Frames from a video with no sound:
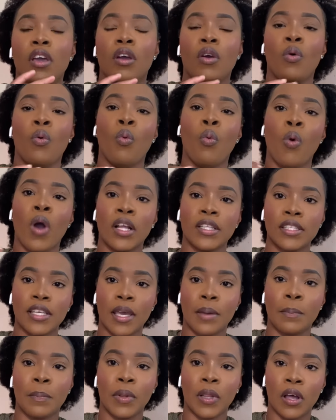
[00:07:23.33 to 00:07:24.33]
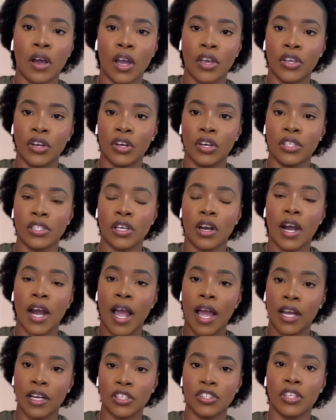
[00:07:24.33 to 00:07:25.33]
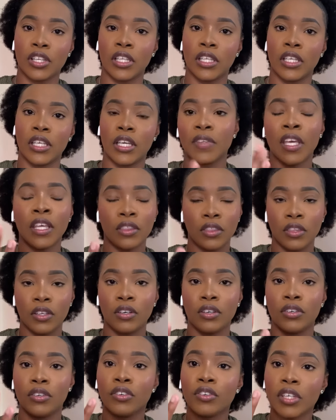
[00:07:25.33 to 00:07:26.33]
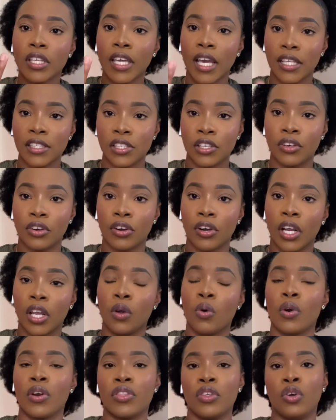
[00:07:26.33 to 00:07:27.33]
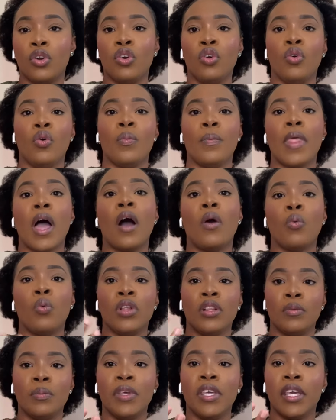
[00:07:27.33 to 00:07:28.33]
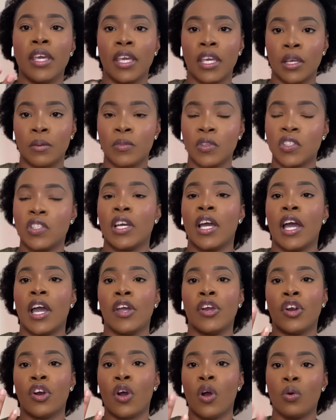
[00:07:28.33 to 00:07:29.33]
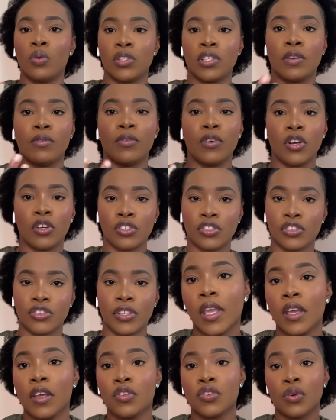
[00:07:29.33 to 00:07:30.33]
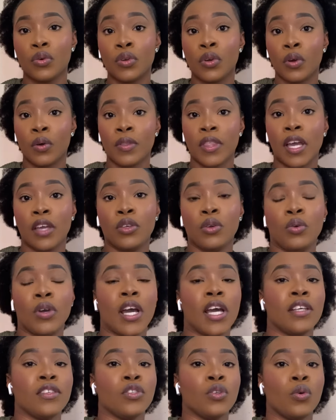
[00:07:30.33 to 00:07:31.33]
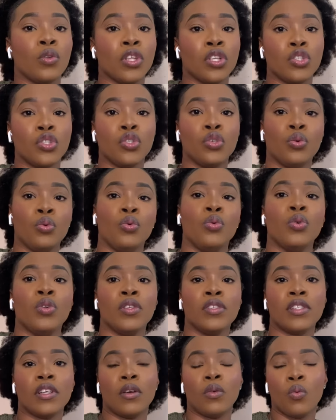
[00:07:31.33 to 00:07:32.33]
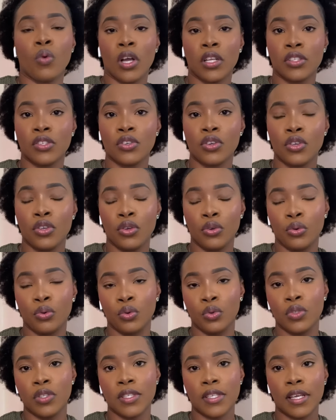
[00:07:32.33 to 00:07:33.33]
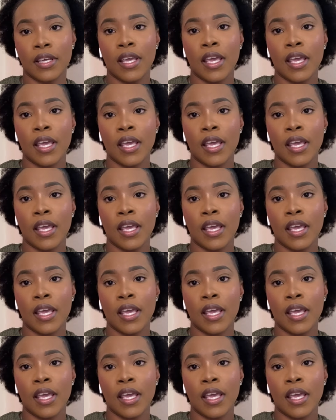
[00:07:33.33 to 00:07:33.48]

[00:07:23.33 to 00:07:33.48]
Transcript: what employers are actually in the category or the group that will be able to hire out of country. So now that you guys know the tools and what to use